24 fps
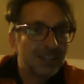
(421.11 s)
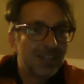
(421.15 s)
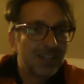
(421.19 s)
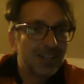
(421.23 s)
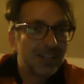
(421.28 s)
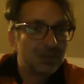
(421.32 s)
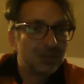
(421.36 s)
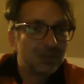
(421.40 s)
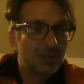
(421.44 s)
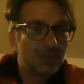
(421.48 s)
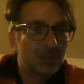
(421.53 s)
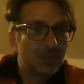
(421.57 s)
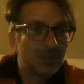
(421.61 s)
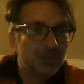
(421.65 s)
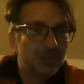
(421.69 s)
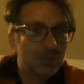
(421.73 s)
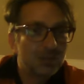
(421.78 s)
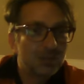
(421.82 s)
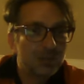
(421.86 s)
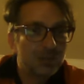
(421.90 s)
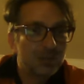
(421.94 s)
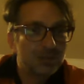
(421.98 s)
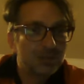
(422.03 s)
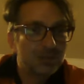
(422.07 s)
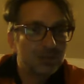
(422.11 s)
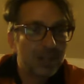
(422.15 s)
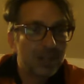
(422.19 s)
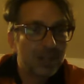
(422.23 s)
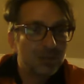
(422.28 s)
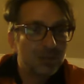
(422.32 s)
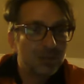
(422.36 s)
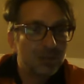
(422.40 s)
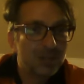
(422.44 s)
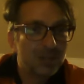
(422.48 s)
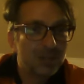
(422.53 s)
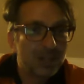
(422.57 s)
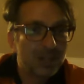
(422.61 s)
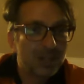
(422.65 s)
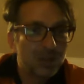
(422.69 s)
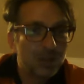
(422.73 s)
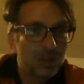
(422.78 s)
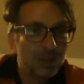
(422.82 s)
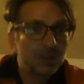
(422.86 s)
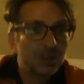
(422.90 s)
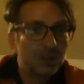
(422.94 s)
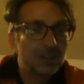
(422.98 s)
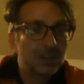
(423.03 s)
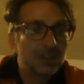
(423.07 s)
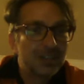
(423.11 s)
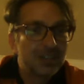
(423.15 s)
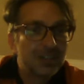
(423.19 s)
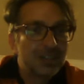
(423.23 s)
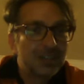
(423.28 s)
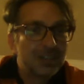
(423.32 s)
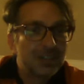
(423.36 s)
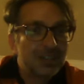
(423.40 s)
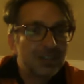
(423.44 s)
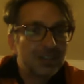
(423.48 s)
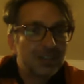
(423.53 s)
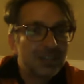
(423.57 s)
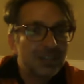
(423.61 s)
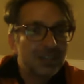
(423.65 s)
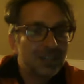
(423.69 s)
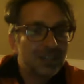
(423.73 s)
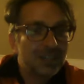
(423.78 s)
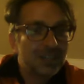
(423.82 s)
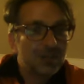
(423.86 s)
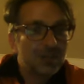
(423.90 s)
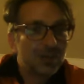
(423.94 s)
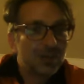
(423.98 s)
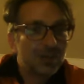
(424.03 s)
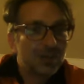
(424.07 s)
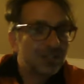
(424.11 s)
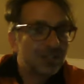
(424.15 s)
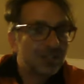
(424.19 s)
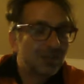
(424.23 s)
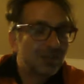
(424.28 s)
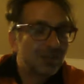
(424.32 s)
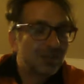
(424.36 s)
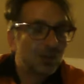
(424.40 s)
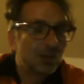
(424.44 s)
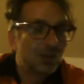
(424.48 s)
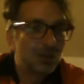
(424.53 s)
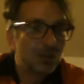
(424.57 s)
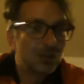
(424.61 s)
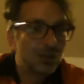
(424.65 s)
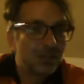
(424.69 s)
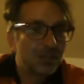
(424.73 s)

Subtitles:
have a bit of a talk on how we can help you and give you an idea of what we can